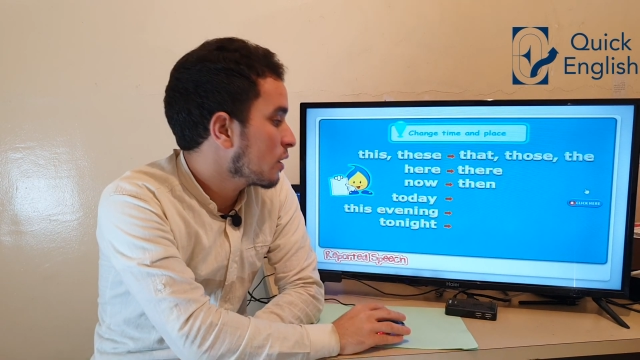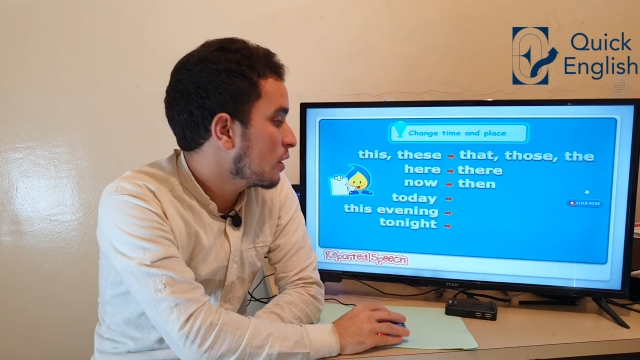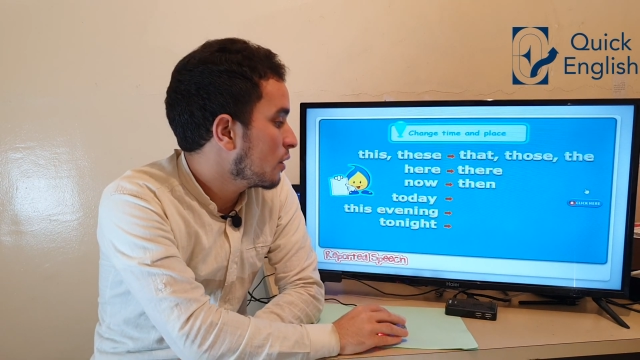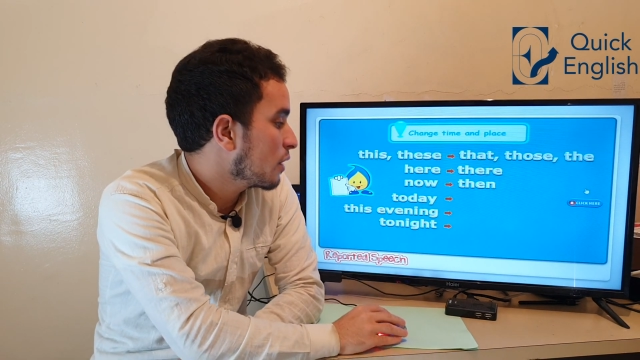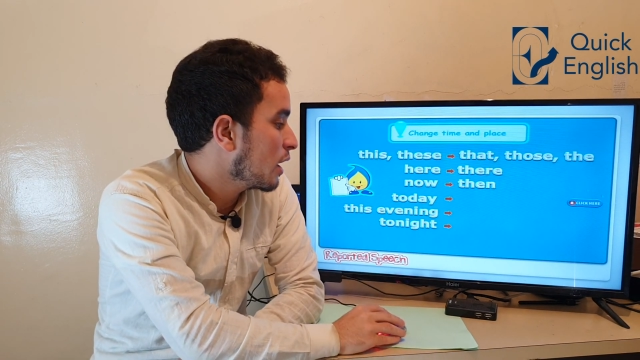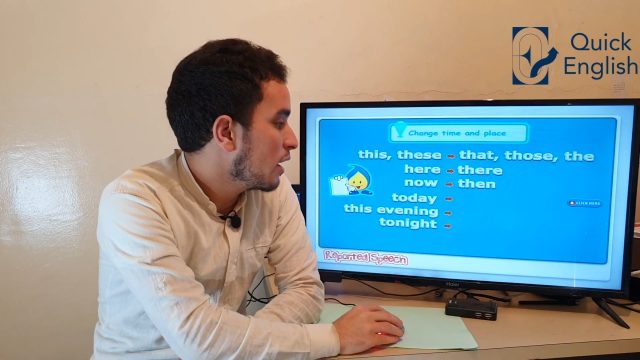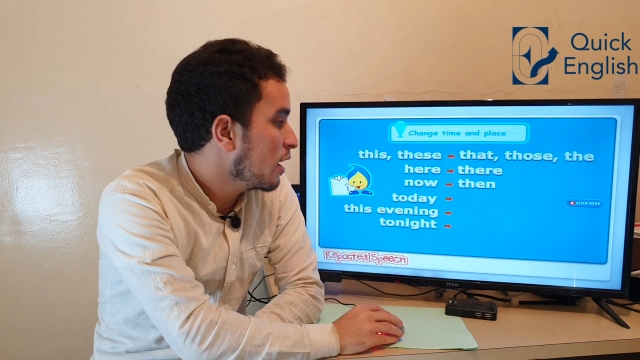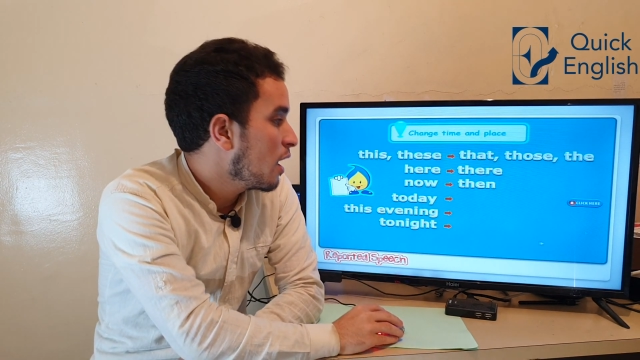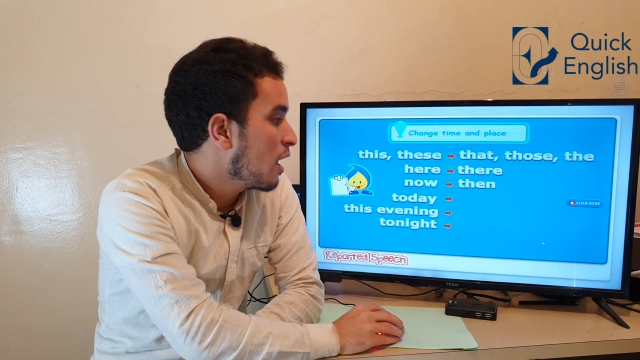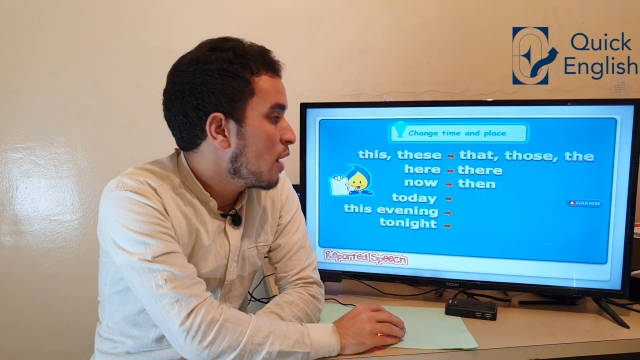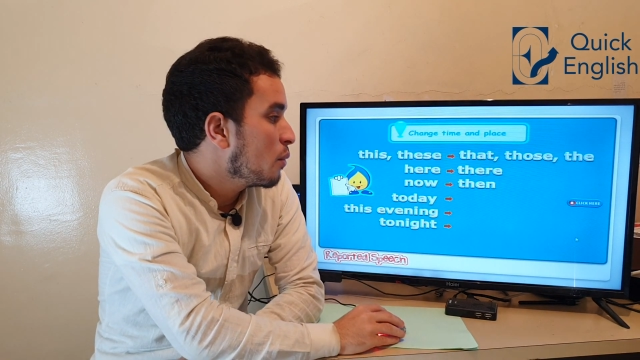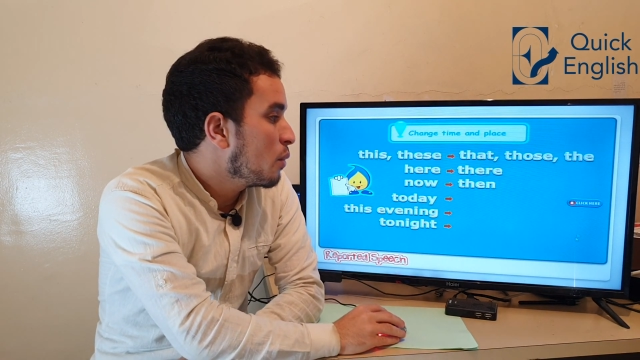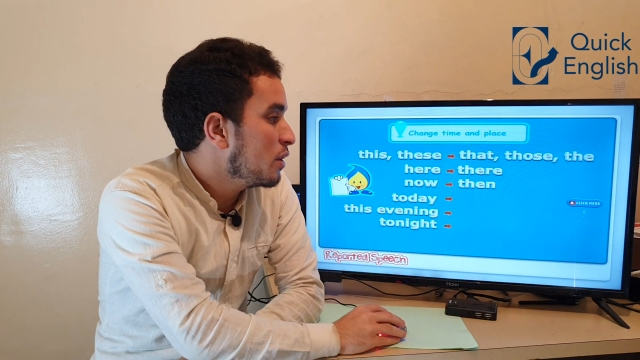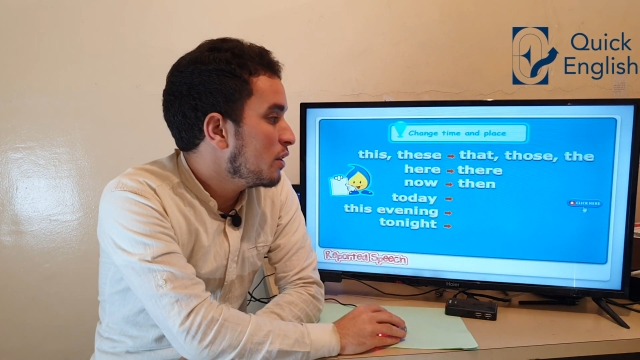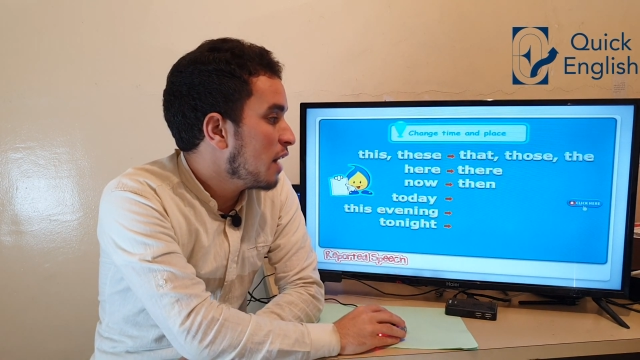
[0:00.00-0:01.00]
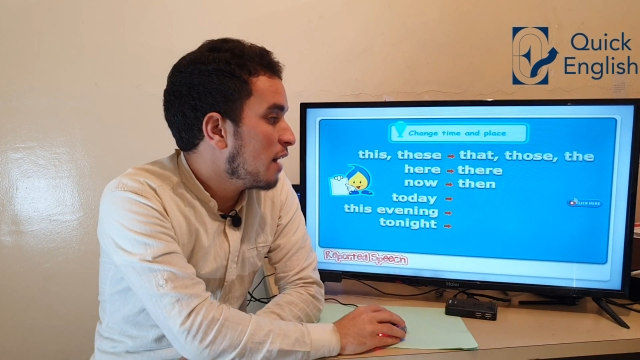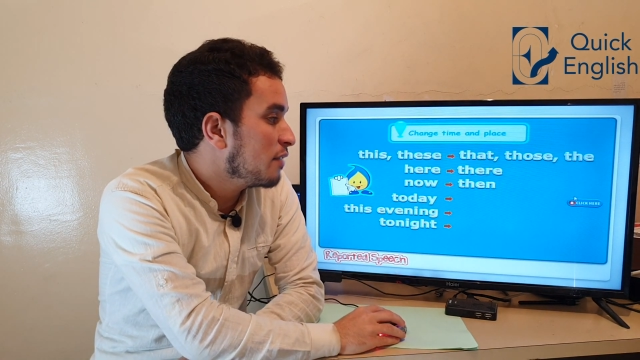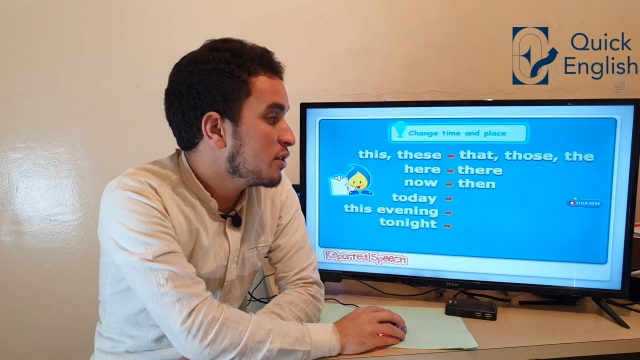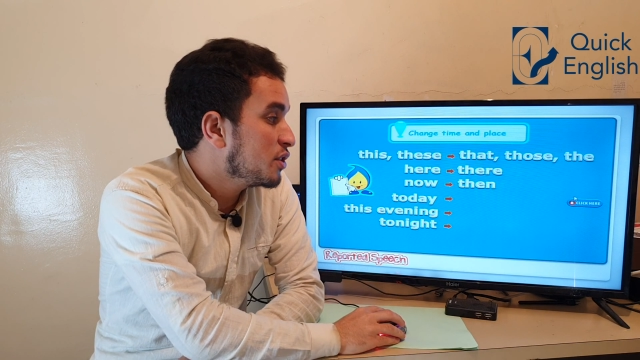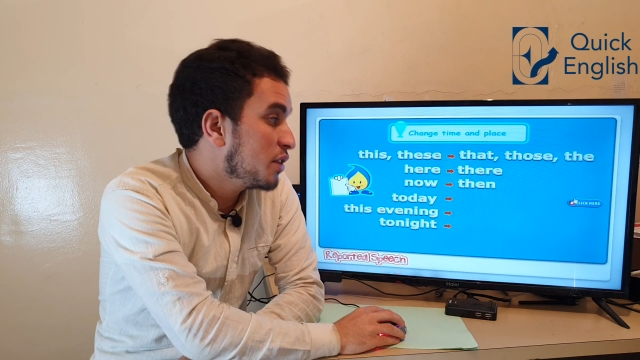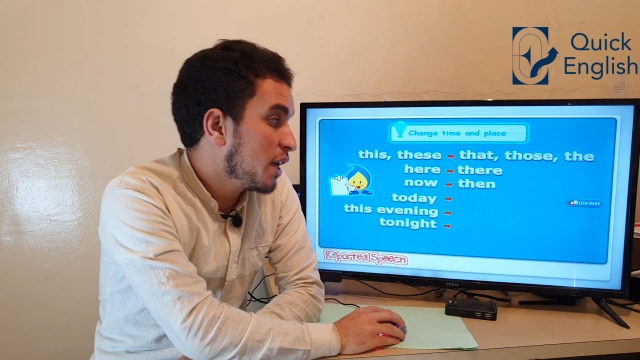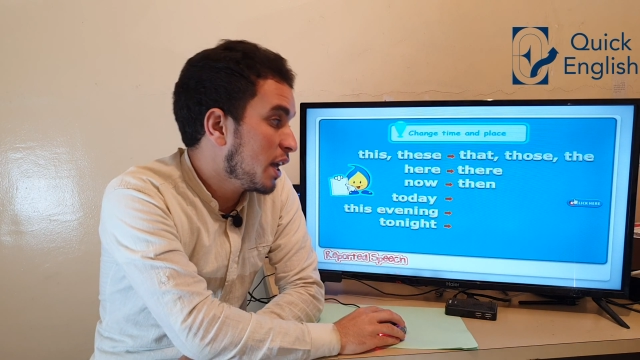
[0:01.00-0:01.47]
Okay, when you have
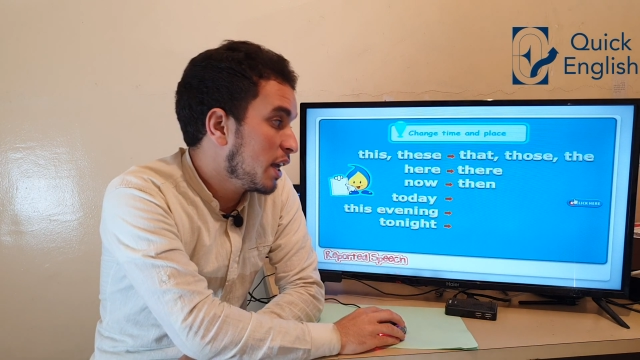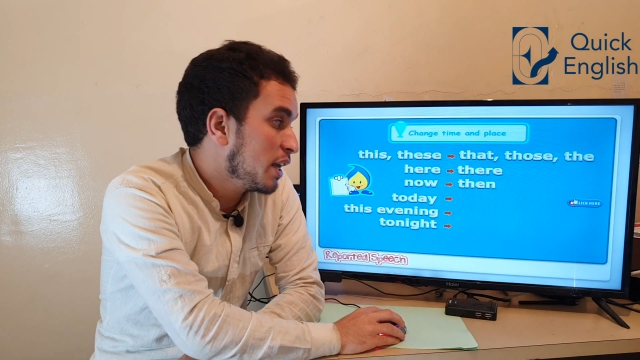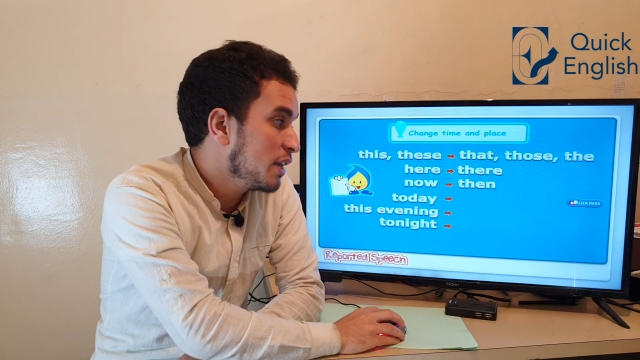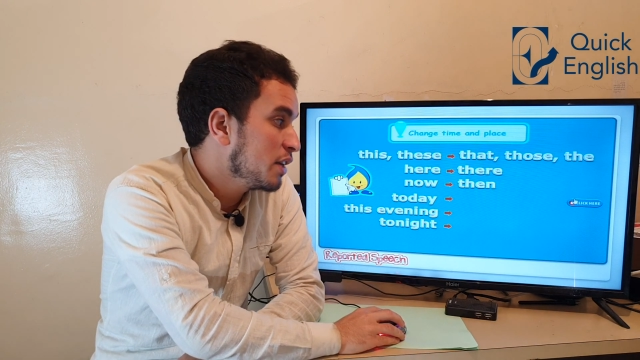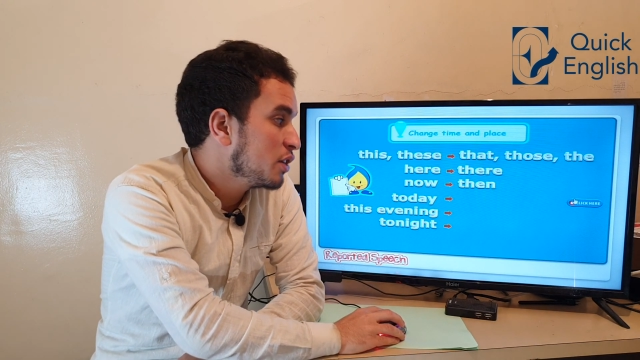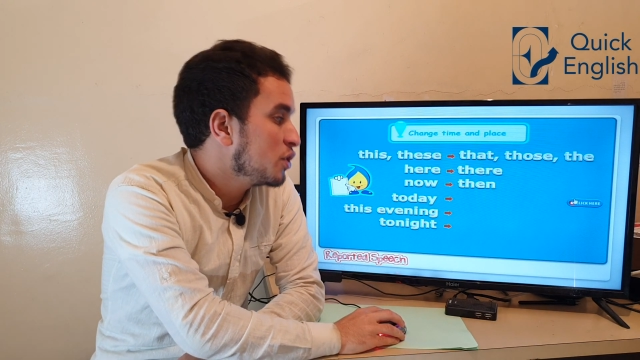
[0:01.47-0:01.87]
today,